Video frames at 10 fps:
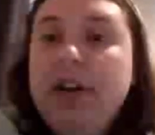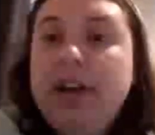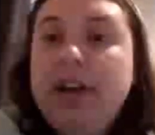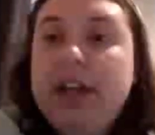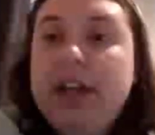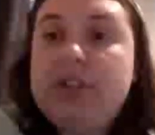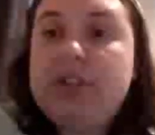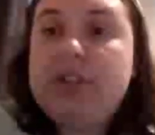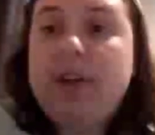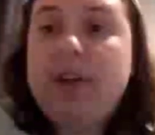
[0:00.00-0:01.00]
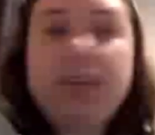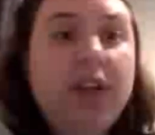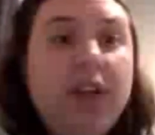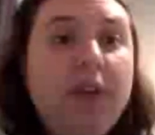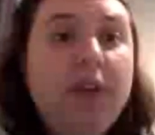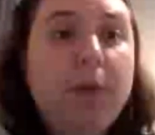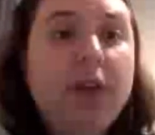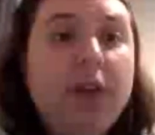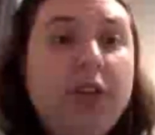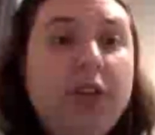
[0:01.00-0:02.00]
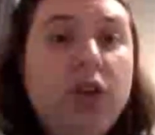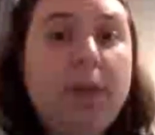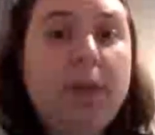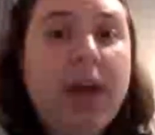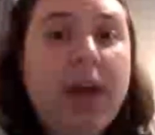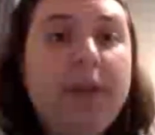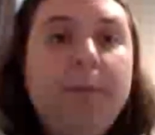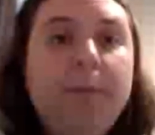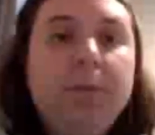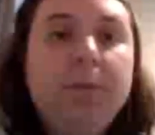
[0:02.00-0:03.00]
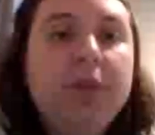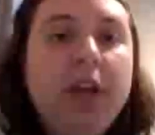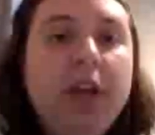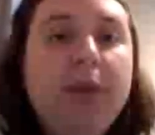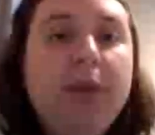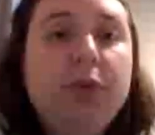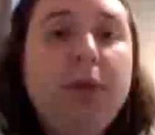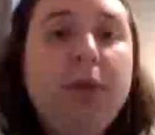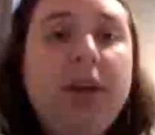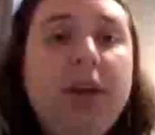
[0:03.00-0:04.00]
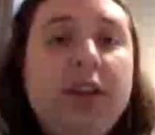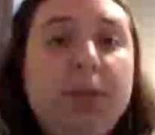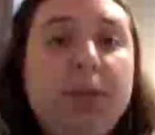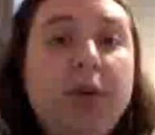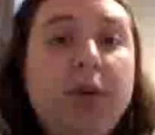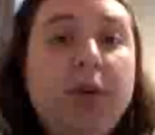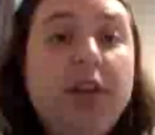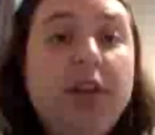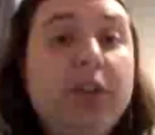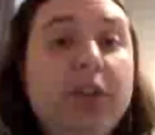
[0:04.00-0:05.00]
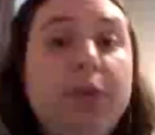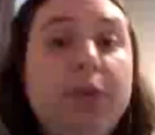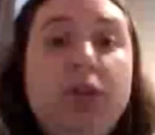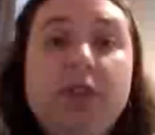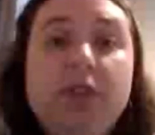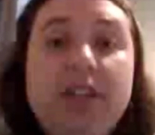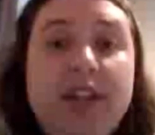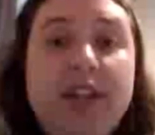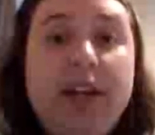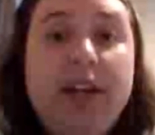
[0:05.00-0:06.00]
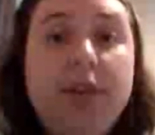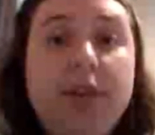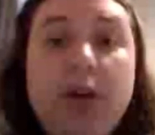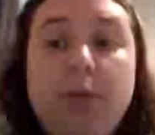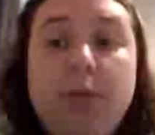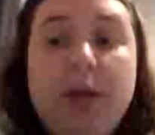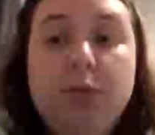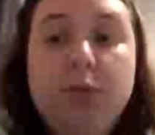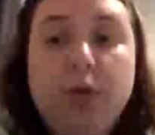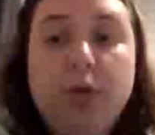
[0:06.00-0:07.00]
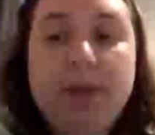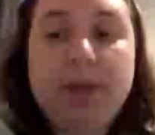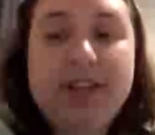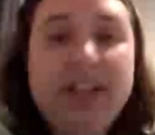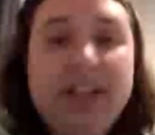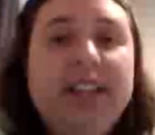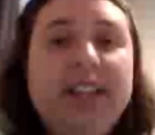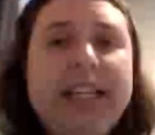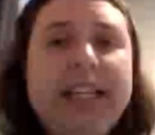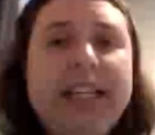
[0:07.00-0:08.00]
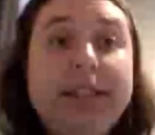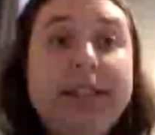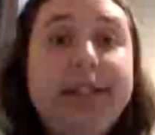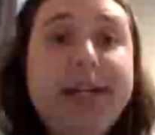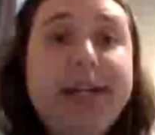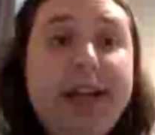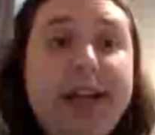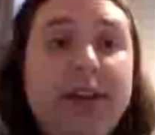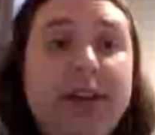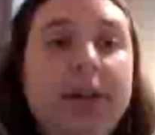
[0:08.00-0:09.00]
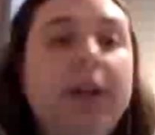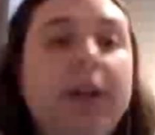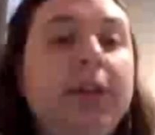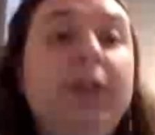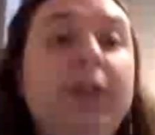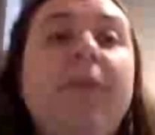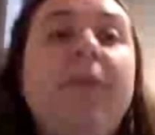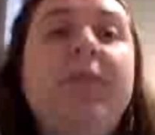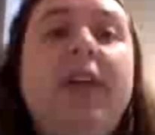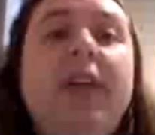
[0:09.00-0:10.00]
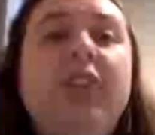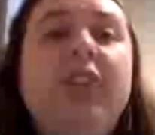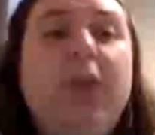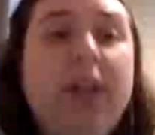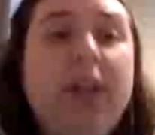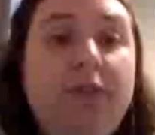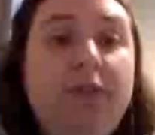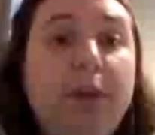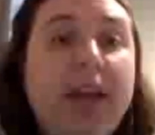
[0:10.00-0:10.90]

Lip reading: and still obviously invite Martha to share the bed. It was rewritten as the producers and Tennant thought it would be inappropriate. Good idea. Now let's take a look at filming.